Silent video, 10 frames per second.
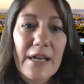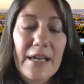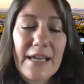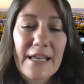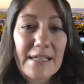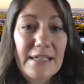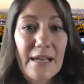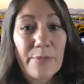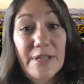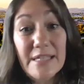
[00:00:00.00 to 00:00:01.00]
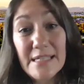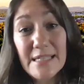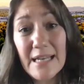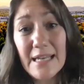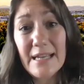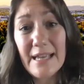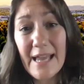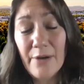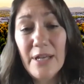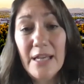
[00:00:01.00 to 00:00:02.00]
connecting them with the city and
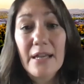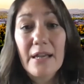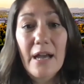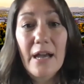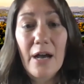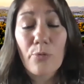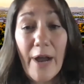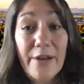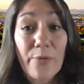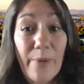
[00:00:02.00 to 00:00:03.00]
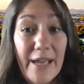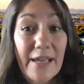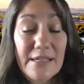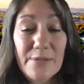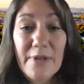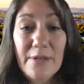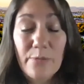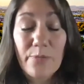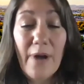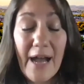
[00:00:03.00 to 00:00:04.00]
county right away, because we
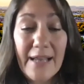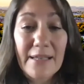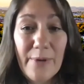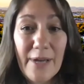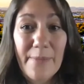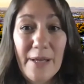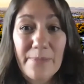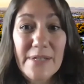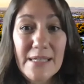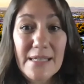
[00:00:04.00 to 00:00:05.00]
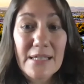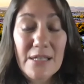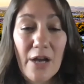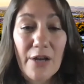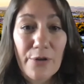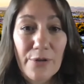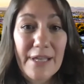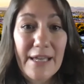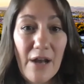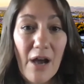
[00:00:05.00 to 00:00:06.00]
highly recommend businesses talk
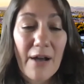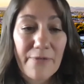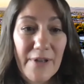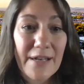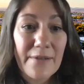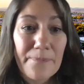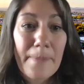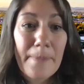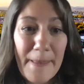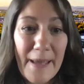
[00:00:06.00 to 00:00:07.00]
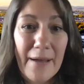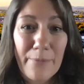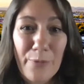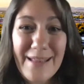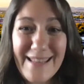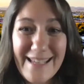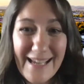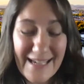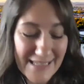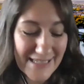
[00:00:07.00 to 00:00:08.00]
early and often with the
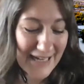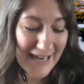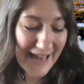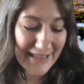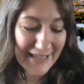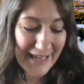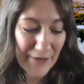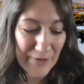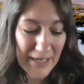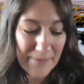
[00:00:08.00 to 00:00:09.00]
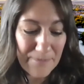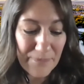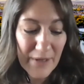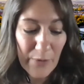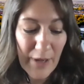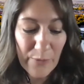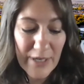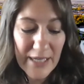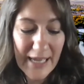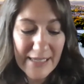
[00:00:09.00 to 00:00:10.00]
city and the county. And we
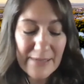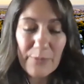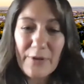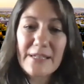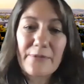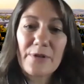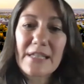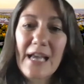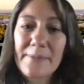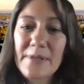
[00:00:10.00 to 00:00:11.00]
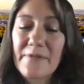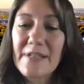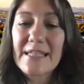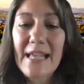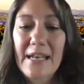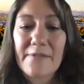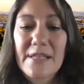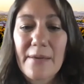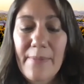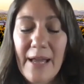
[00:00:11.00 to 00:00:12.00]
connect them with different types of incentives
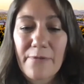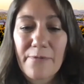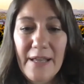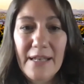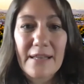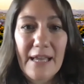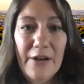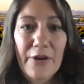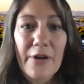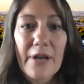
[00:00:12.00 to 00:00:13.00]
that might fit their